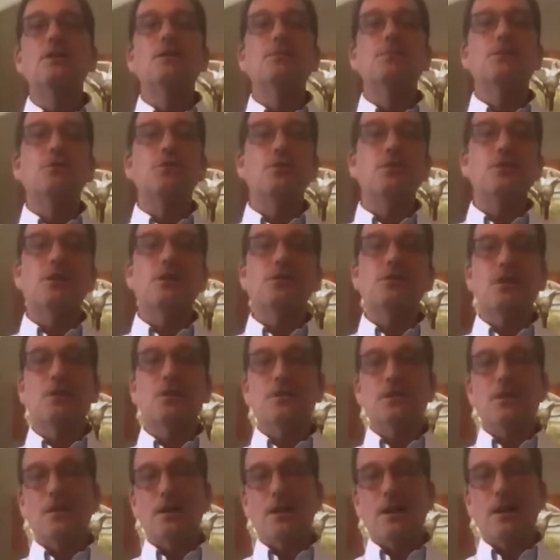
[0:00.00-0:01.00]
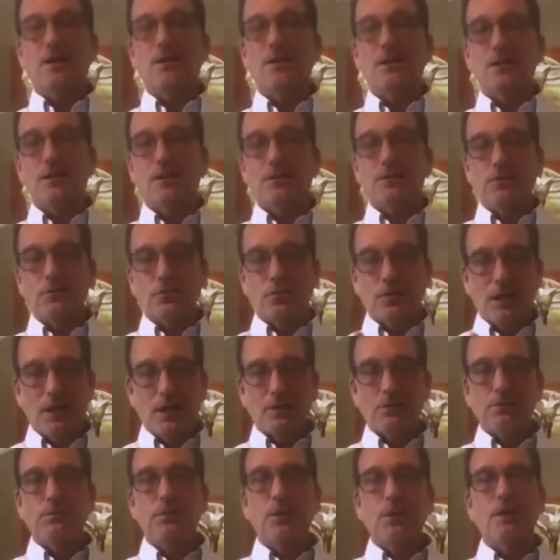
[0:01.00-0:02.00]
But to the extent that the EIDL, if you
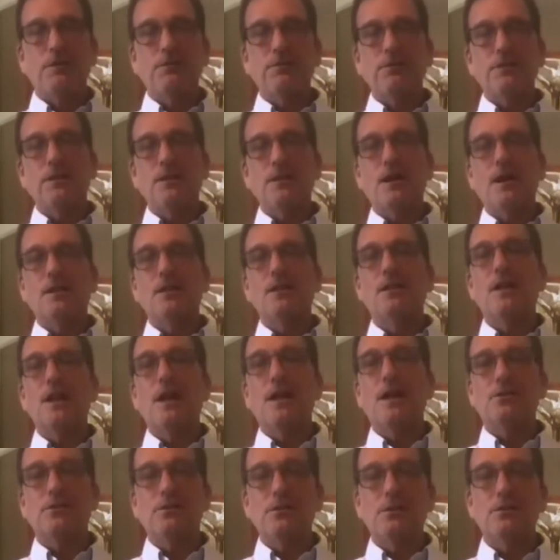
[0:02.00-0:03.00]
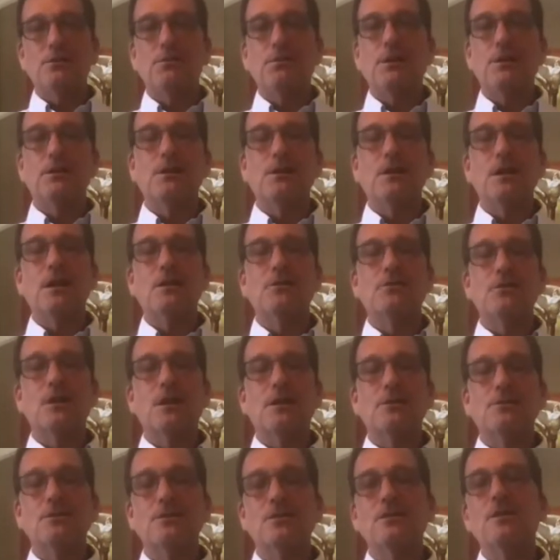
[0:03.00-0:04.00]
can apply for the EIDL as an independent
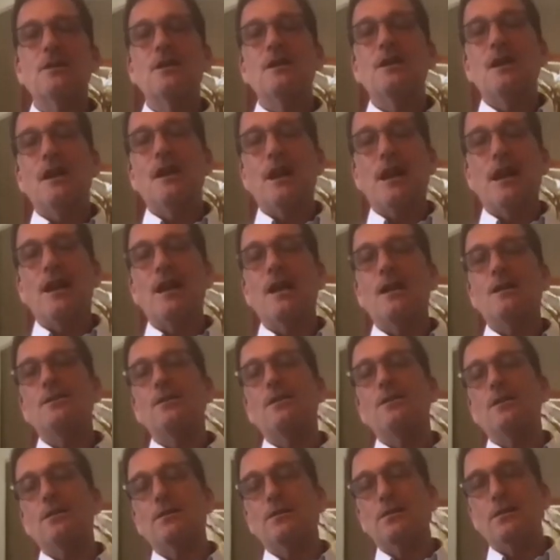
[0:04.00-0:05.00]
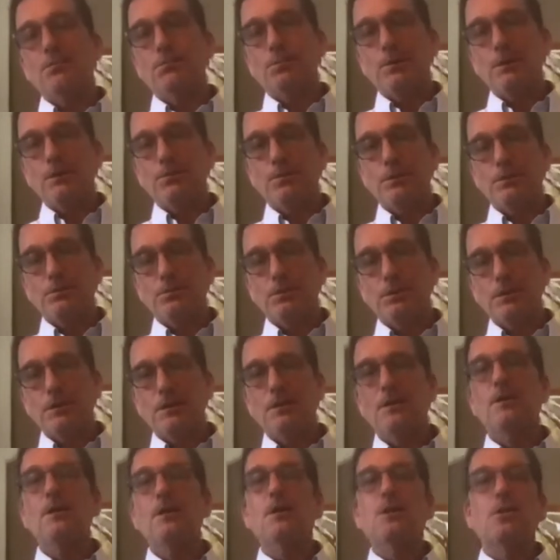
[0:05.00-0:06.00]
contractor and the, the
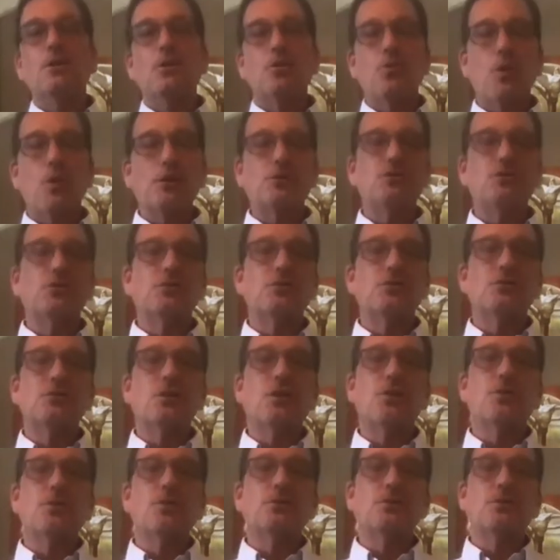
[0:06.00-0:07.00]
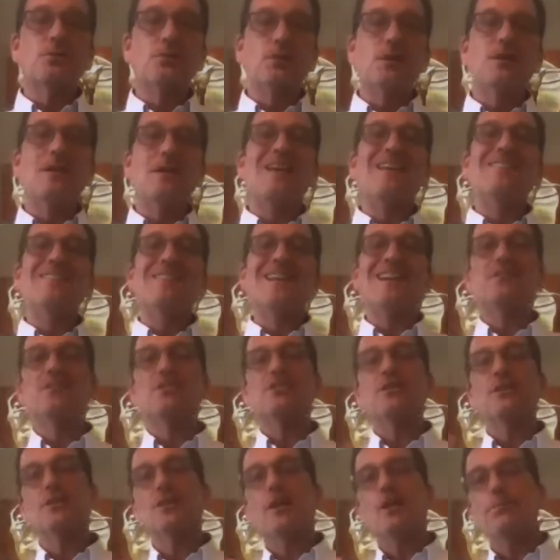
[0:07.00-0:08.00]
PPP, the question is going to be, is that
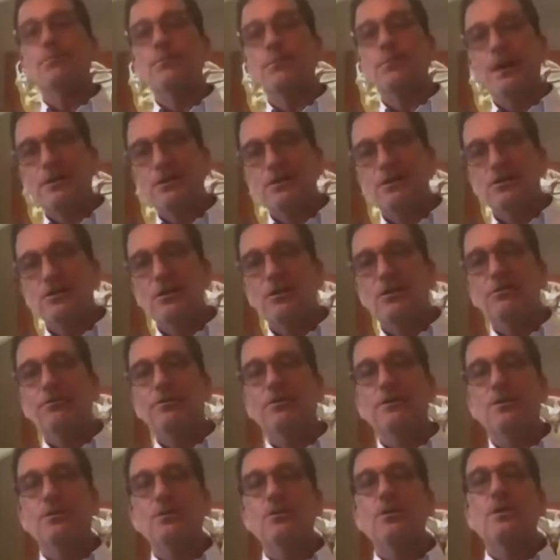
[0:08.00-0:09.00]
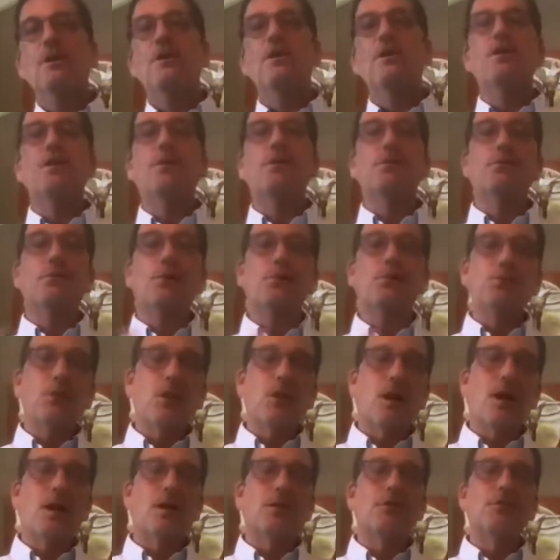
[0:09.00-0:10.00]
still a better deal for you than
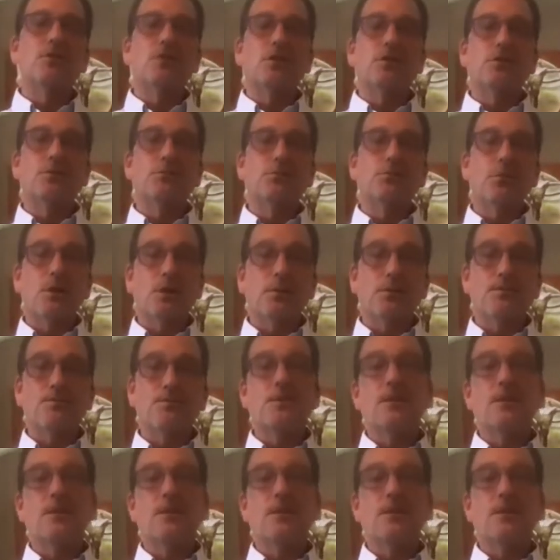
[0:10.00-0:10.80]
applying for unemployment.